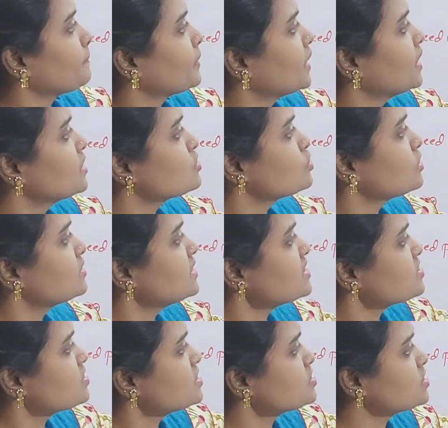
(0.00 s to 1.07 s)
So this
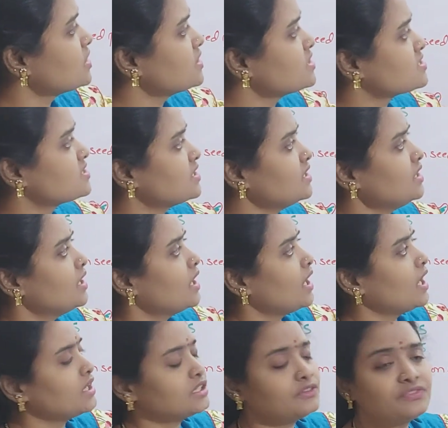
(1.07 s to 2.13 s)
region is the
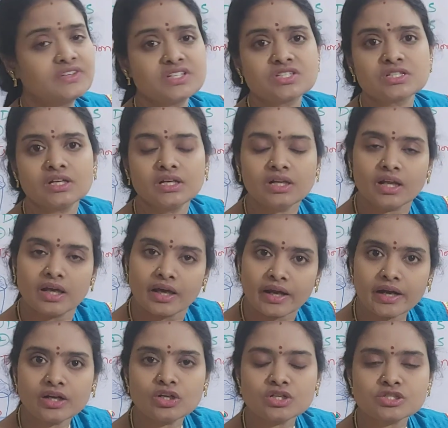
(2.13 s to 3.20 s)
artificial
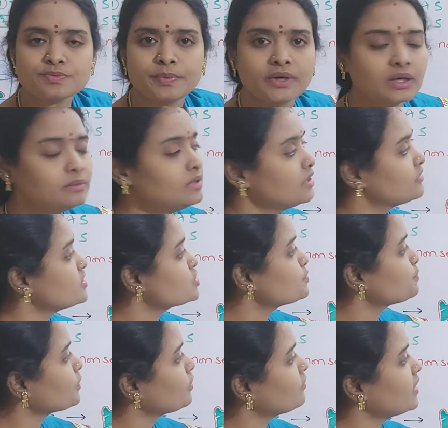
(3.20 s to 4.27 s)
endosperm which
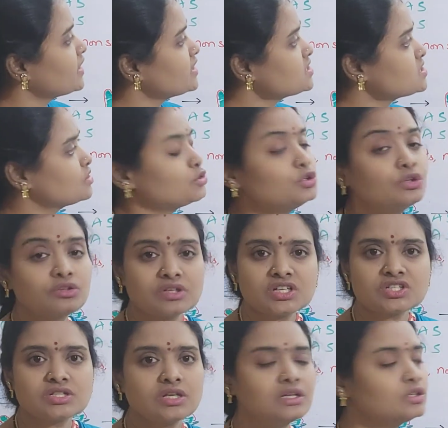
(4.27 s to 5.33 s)
provides
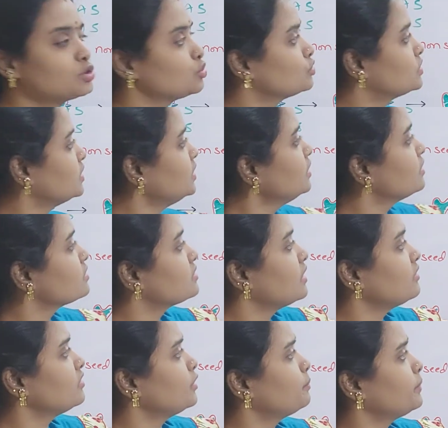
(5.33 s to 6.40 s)
nutrition to the
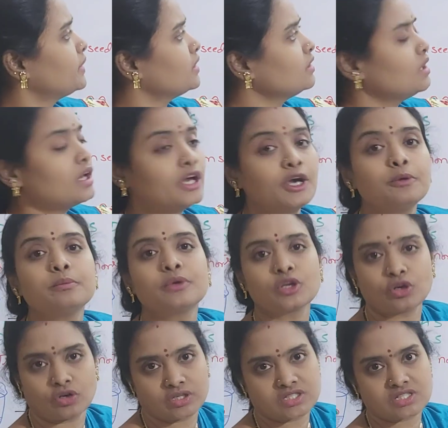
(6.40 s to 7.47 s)
developing
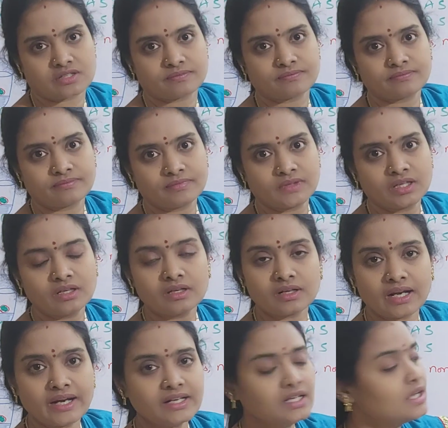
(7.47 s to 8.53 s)
embryoid,
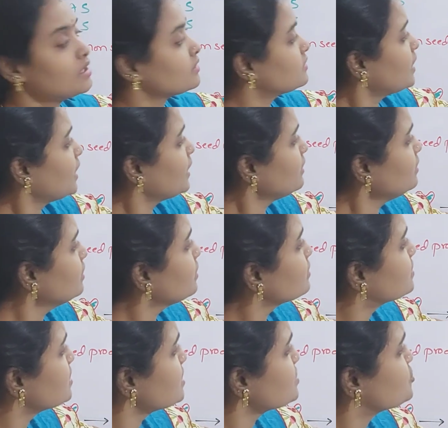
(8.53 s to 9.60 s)
right? Then
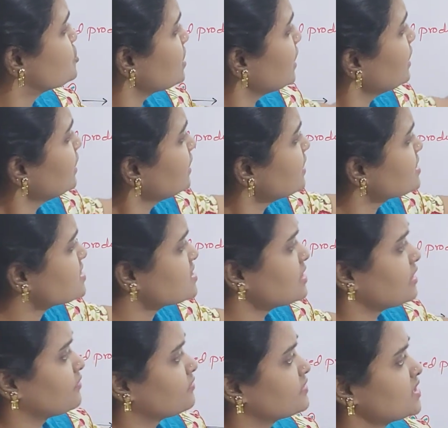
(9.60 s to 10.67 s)
the gel
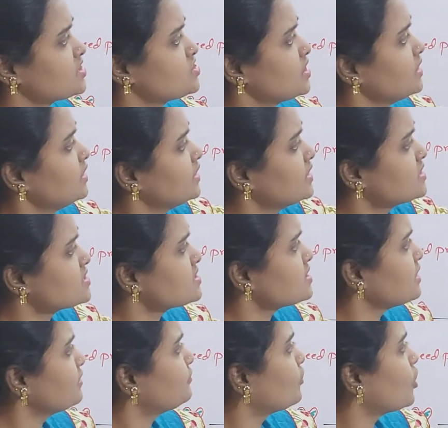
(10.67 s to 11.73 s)
itself
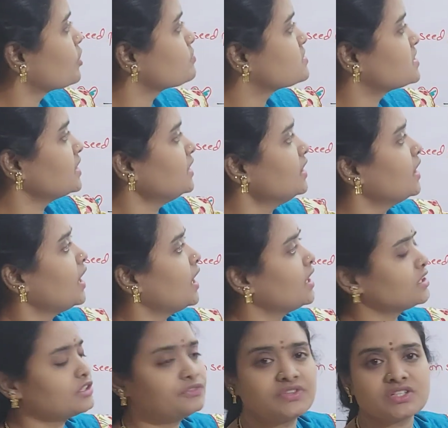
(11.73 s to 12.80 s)
forms the
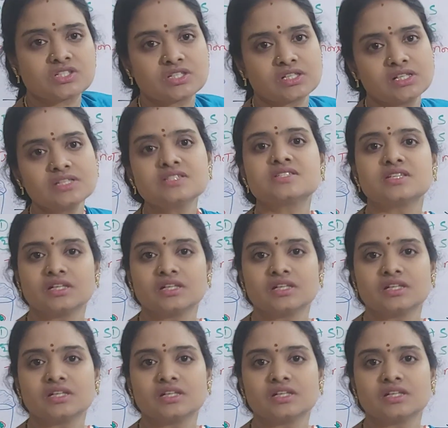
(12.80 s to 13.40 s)
artificial seed